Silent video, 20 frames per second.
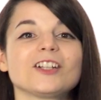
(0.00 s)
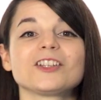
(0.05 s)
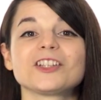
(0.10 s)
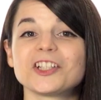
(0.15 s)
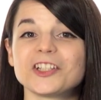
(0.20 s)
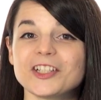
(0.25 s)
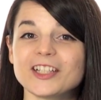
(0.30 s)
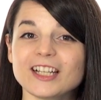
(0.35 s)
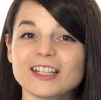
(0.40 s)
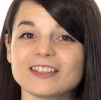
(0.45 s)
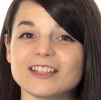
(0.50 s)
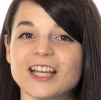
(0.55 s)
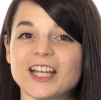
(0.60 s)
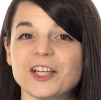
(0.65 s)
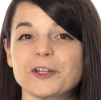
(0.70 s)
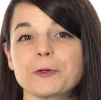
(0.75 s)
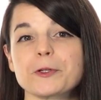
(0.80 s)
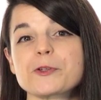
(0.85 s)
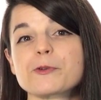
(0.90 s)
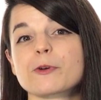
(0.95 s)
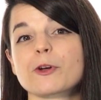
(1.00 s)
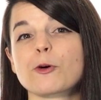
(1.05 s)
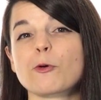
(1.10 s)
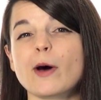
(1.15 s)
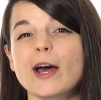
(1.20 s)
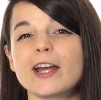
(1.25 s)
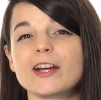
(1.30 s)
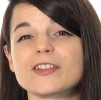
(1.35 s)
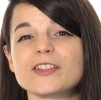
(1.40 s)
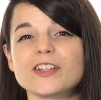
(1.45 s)
Learning a language
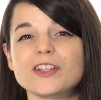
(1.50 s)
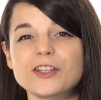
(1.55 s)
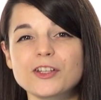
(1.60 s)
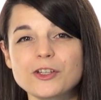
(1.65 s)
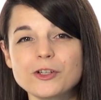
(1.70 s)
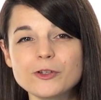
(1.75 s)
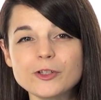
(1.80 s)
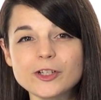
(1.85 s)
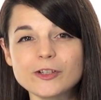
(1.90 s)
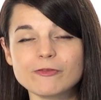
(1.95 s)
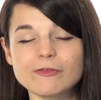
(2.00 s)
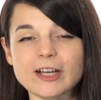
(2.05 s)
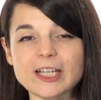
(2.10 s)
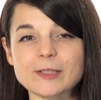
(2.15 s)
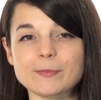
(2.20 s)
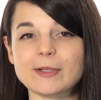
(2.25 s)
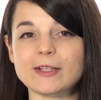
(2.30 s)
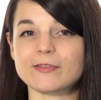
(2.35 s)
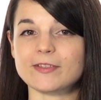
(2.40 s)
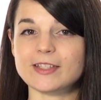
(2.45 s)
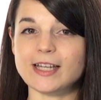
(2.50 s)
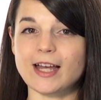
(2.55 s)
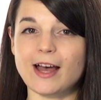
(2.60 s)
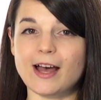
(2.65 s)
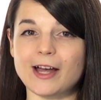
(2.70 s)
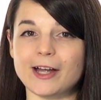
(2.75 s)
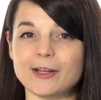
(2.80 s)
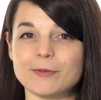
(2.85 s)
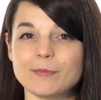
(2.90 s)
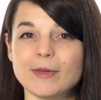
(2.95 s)
requires a huge investment of
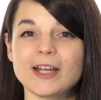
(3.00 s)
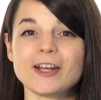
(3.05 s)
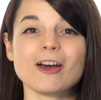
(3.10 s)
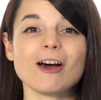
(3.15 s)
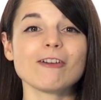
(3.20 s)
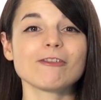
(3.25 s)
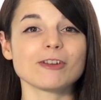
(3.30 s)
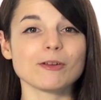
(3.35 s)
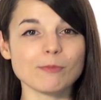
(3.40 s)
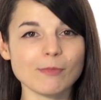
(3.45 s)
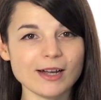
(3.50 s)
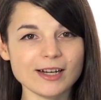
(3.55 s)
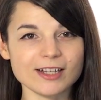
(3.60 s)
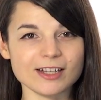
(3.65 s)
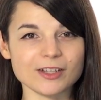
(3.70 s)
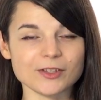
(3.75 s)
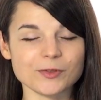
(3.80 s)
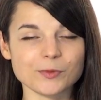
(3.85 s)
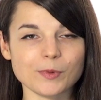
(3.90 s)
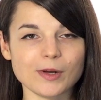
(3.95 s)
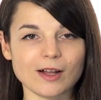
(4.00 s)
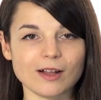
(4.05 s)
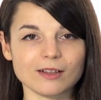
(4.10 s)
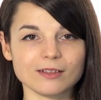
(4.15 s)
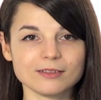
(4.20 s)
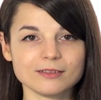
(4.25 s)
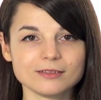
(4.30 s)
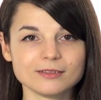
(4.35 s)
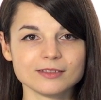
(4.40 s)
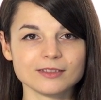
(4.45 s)
time and often money as
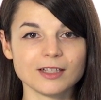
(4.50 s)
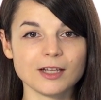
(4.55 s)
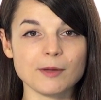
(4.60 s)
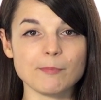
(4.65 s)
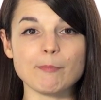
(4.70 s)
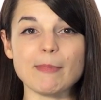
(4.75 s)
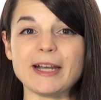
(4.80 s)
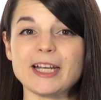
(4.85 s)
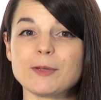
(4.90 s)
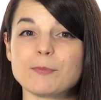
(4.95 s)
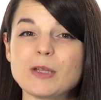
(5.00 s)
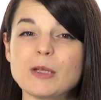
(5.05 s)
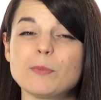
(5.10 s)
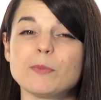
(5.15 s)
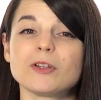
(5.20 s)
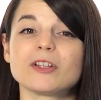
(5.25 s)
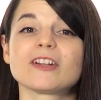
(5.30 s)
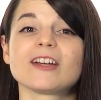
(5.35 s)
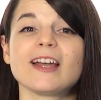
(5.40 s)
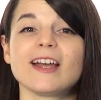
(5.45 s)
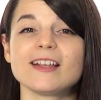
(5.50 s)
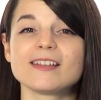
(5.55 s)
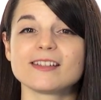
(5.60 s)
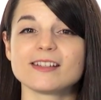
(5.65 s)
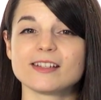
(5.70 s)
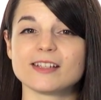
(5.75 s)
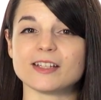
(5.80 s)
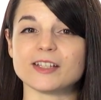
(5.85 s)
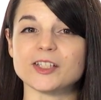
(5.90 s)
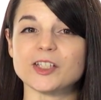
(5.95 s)
well. Many people are
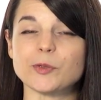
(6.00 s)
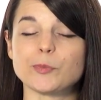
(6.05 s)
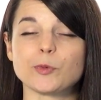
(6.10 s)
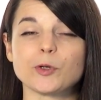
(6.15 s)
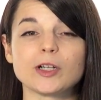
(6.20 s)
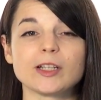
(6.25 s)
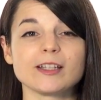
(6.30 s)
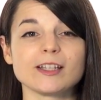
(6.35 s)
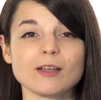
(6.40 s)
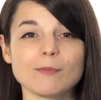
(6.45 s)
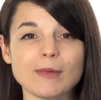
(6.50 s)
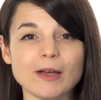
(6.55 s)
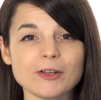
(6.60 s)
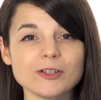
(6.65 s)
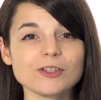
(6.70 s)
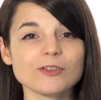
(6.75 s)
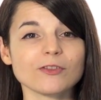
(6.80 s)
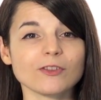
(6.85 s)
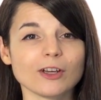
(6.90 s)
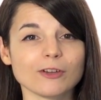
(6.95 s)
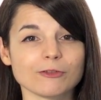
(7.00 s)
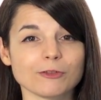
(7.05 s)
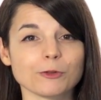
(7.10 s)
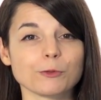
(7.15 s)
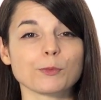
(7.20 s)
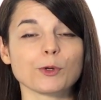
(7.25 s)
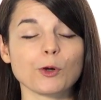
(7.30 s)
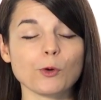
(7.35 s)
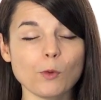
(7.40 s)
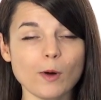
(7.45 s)
hesitant to put in the amount of effort
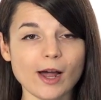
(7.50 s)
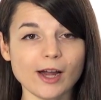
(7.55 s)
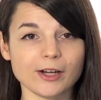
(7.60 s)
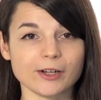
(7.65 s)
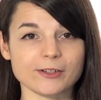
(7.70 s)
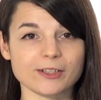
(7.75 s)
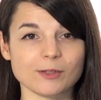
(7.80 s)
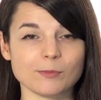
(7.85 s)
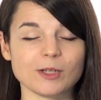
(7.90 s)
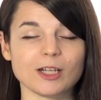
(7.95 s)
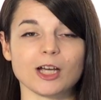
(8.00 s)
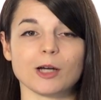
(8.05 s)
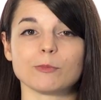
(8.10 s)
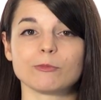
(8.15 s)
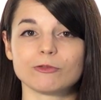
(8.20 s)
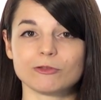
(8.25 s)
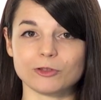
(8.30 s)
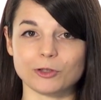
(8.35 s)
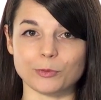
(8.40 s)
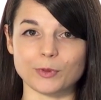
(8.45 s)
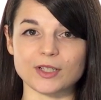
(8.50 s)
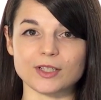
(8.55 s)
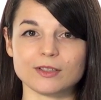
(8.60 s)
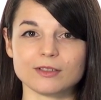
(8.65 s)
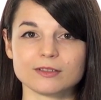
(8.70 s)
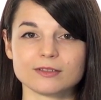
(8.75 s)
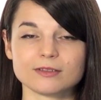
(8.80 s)
required to become fluent.